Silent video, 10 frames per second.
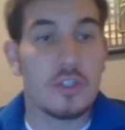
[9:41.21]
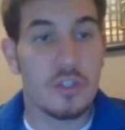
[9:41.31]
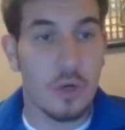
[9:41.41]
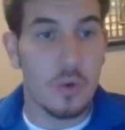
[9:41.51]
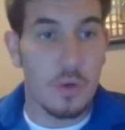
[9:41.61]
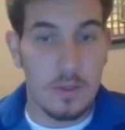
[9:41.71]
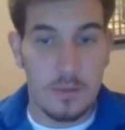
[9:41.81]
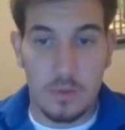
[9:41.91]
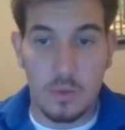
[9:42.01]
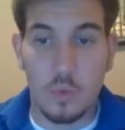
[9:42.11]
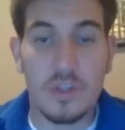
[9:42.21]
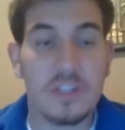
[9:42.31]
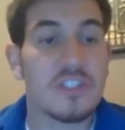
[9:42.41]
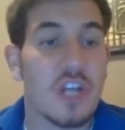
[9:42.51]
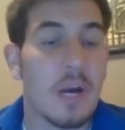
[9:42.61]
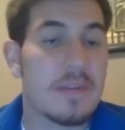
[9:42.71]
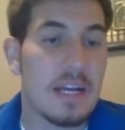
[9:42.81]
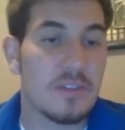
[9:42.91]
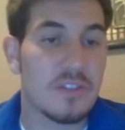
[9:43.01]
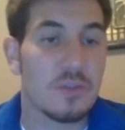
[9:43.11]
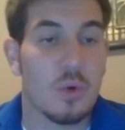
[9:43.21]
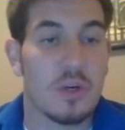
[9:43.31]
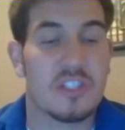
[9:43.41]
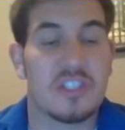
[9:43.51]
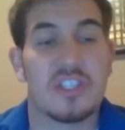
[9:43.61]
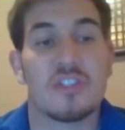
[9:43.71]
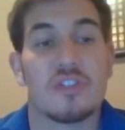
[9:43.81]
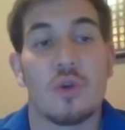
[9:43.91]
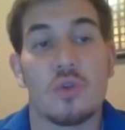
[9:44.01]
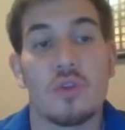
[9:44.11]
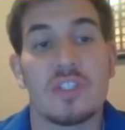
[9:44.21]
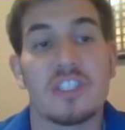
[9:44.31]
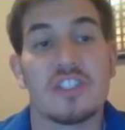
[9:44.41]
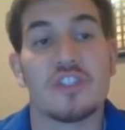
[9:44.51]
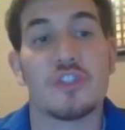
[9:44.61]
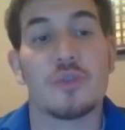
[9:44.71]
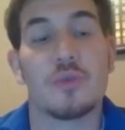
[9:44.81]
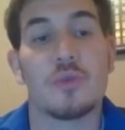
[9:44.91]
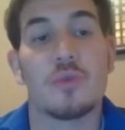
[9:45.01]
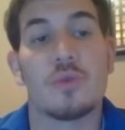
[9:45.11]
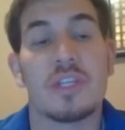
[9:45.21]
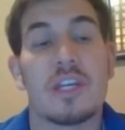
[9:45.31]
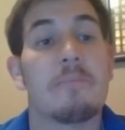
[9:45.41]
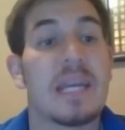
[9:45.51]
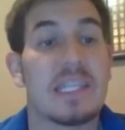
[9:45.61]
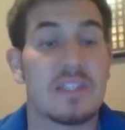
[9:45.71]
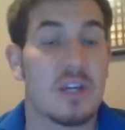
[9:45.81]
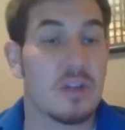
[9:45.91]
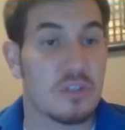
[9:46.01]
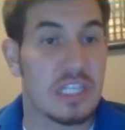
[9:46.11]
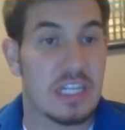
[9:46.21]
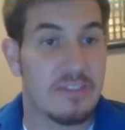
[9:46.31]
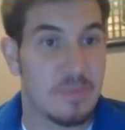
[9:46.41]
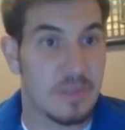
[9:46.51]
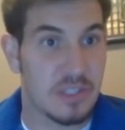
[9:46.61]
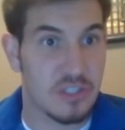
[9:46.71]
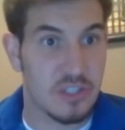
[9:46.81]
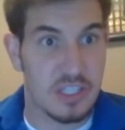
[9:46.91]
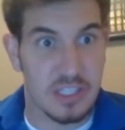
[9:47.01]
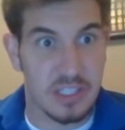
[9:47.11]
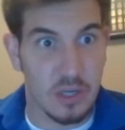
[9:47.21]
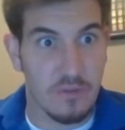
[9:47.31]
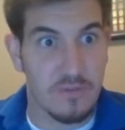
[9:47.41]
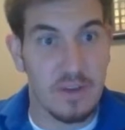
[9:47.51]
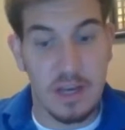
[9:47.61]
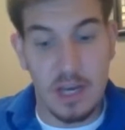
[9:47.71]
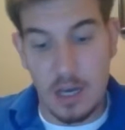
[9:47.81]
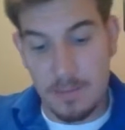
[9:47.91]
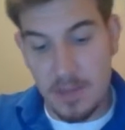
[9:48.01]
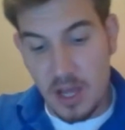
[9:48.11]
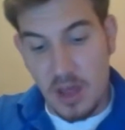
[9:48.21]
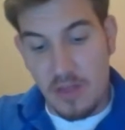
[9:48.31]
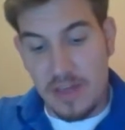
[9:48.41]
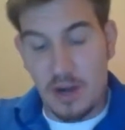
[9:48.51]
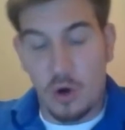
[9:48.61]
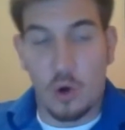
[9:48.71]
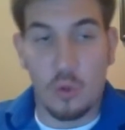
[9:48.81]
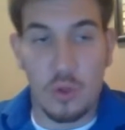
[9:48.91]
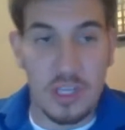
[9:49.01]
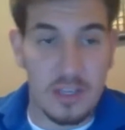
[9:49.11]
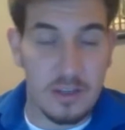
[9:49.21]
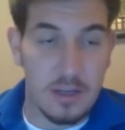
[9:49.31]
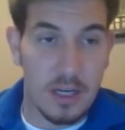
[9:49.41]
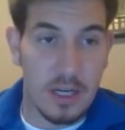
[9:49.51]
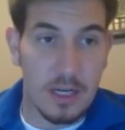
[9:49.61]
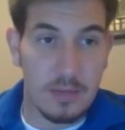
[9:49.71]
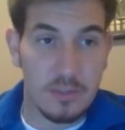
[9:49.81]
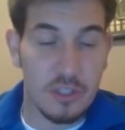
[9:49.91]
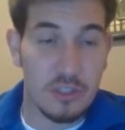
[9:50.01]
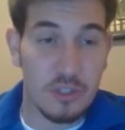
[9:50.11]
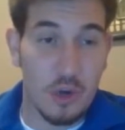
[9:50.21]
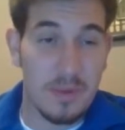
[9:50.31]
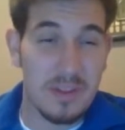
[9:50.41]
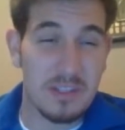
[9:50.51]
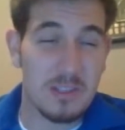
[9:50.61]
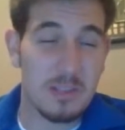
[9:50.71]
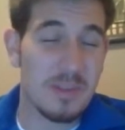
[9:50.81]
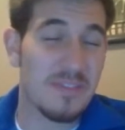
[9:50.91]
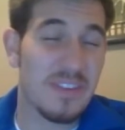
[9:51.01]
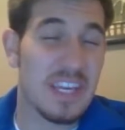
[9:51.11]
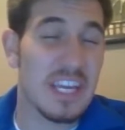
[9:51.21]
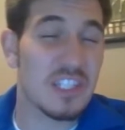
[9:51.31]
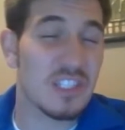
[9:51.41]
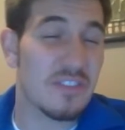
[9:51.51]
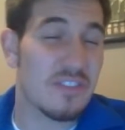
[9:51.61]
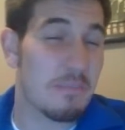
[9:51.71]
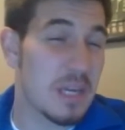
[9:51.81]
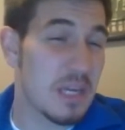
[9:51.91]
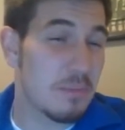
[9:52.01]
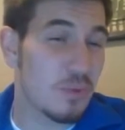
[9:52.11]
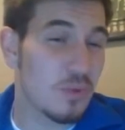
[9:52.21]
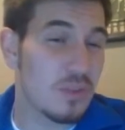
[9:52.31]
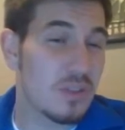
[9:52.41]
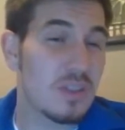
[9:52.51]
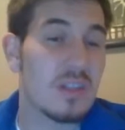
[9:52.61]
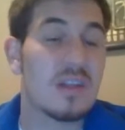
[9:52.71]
So, with job analysis, organizations are looking to get a basic understanding of the position itself. They are looking to determine the specifications of the people